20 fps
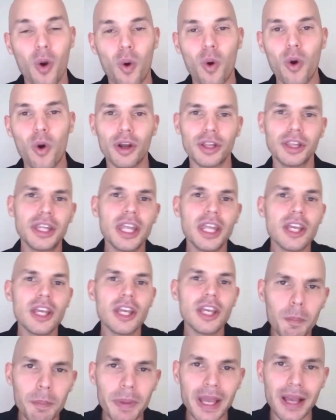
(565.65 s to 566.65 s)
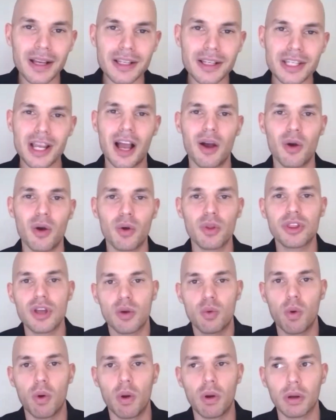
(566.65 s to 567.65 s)
or dystopias, how the
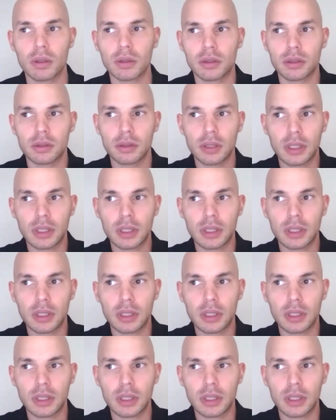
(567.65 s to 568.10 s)
world